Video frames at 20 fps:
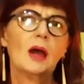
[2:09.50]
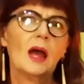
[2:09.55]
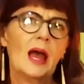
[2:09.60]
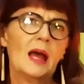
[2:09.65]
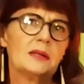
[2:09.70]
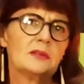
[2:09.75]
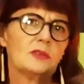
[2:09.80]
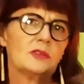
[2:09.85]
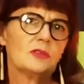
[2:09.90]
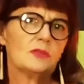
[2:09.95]

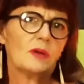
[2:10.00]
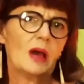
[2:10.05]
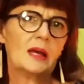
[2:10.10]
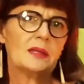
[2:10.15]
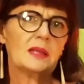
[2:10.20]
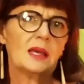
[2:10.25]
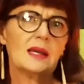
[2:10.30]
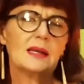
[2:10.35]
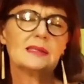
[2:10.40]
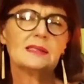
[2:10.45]
at I
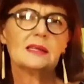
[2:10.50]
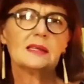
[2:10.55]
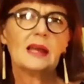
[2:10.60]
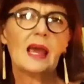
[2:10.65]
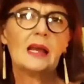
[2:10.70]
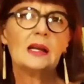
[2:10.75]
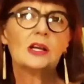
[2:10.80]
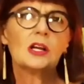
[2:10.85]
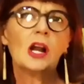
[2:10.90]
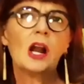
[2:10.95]
think it's at
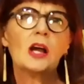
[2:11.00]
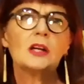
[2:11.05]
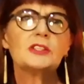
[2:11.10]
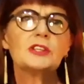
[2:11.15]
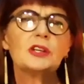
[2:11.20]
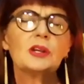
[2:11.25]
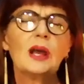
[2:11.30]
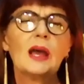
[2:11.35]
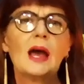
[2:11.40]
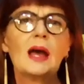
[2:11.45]
eight o'clock
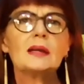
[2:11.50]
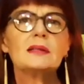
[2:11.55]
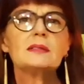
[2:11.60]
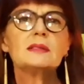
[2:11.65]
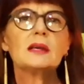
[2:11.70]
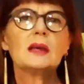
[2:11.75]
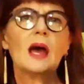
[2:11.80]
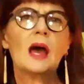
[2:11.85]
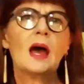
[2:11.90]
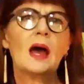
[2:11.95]

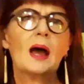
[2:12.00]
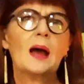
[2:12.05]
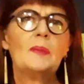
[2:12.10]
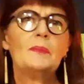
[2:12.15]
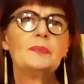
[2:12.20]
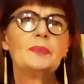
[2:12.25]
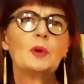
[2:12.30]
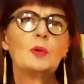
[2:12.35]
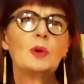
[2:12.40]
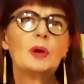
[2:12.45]
tonight,
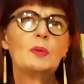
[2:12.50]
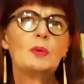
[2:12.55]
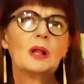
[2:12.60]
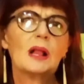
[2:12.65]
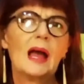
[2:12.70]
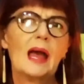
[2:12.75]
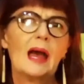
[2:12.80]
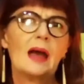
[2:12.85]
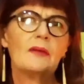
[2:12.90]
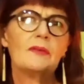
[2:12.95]
um, we will
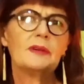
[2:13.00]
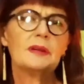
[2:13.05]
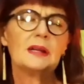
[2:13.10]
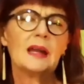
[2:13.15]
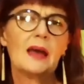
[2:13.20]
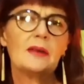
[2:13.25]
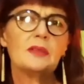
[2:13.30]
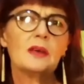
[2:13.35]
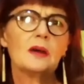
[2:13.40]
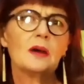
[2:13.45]
have
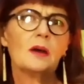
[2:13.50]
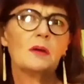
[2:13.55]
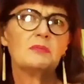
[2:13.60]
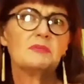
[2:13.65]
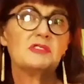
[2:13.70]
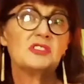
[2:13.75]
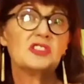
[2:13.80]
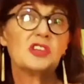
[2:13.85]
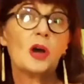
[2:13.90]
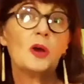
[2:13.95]
another
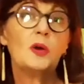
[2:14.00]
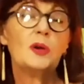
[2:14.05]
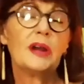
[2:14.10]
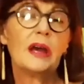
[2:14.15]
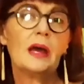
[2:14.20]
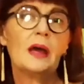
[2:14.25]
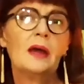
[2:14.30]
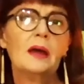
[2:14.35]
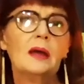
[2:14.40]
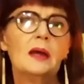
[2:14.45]

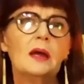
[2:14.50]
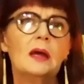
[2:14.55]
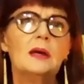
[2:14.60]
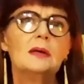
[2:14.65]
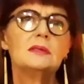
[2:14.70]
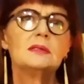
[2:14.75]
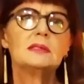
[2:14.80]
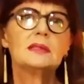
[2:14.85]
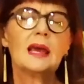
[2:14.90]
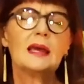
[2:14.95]
SONA
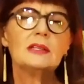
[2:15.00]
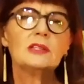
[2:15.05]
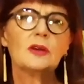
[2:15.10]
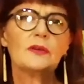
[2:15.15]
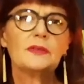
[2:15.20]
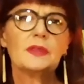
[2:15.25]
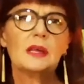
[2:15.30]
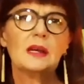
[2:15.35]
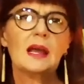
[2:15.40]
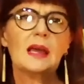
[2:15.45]
State
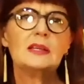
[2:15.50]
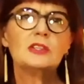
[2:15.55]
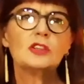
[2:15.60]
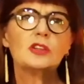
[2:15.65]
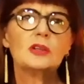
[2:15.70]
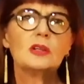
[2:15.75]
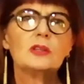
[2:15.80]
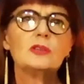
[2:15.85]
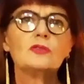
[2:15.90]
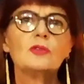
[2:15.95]
of the
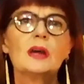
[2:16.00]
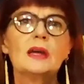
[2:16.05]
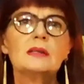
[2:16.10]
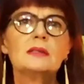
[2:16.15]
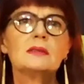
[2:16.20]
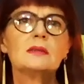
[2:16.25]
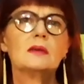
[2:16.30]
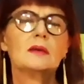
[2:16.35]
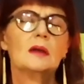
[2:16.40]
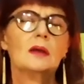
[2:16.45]
Nation
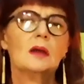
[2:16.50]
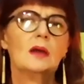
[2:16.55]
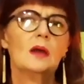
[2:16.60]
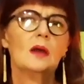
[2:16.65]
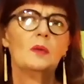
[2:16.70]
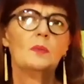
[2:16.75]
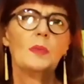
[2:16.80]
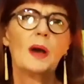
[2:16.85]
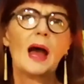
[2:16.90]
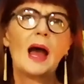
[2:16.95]
address
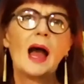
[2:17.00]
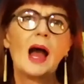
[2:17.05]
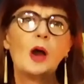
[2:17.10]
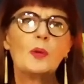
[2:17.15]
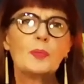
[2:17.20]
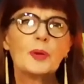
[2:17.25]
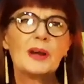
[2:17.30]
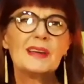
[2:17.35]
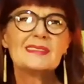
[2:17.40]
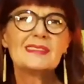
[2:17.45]
by
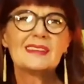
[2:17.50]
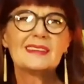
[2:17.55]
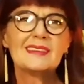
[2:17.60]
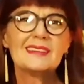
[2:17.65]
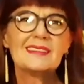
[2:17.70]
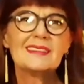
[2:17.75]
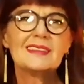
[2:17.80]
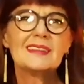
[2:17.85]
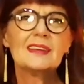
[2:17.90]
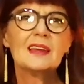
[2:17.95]
our
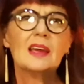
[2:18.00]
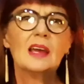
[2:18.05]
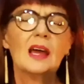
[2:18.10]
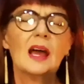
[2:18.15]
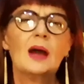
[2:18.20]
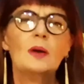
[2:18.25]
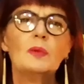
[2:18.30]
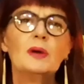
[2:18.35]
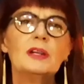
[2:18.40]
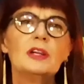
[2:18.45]
president.
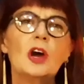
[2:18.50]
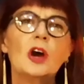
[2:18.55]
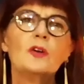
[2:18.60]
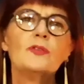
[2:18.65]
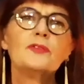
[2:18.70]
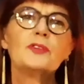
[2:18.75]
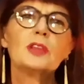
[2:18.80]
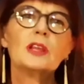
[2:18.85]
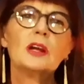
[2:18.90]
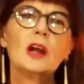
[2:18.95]
And we know
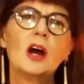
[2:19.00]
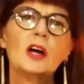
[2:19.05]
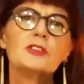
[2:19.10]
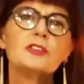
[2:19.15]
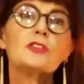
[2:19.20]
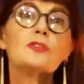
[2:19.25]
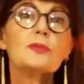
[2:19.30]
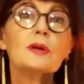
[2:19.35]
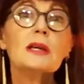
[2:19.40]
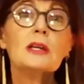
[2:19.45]
for the
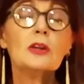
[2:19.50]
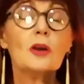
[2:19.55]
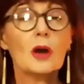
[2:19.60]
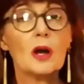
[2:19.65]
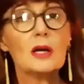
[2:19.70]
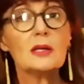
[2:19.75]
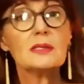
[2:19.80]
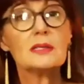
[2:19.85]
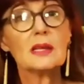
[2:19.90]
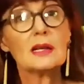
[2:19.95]
last three
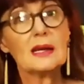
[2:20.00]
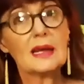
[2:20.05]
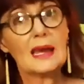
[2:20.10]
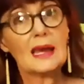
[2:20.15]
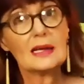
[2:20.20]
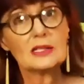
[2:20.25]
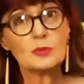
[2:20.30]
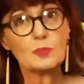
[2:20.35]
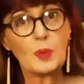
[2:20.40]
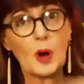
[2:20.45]
years that he
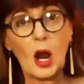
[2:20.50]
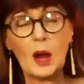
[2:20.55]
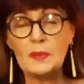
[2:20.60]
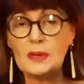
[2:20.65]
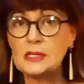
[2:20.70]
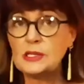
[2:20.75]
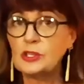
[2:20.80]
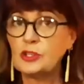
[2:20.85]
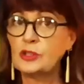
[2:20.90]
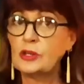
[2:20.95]
has
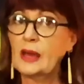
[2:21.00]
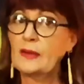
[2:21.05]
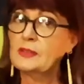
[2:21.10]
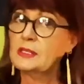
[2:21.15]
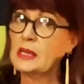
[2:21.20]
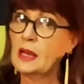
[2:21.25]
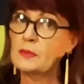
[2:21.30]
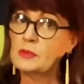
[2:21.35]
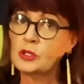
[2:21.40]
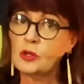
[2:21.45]
promised to have
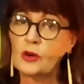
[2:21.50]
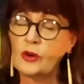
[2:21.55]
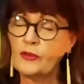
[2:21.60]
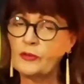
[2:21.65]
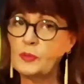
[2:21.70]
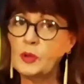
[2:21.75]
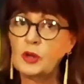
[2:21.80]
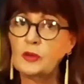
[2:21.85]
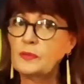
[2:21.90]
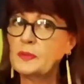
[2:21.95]
some sort of
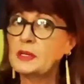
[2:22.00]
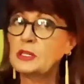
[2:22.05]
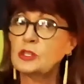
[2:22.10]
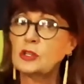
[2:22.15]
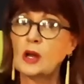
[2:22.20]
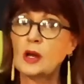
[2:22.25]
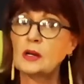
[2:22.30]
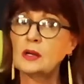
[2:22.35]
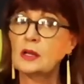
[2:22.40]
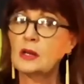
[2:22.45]

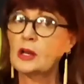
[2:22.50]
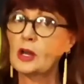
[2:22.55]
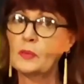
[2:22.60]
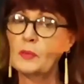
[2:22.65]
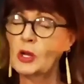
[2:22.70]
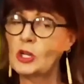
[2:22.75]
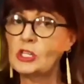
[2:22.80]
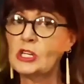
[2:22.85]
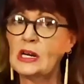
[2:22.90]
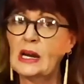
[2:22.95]
movement on the
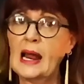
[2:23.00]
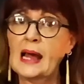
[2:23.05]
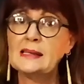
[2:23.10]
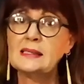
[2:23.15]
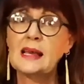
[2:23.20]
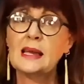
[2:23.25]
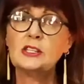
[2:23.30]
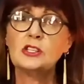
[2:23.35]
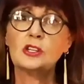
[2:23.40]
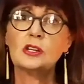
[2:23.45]

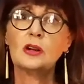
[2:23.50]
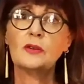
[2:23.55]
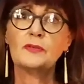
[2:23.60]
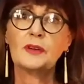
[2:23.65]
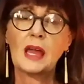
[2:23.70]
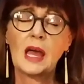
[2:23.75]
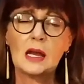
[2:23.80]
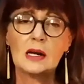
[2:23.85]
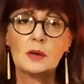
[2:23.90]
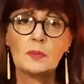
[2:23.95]
commercialization
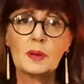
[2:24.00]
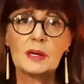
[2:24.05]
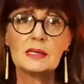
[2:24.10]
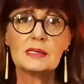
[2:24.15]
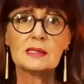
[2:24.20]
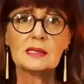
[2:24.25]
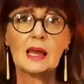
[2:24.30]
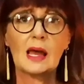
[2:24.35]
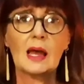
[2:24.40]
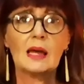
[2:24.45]
of
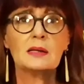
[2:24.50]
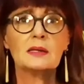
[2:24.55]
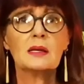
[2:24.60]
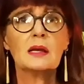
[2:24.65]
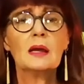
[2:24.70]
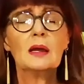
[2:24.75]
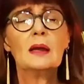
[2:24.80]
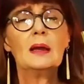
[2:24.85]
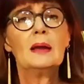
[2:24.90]
cannabis and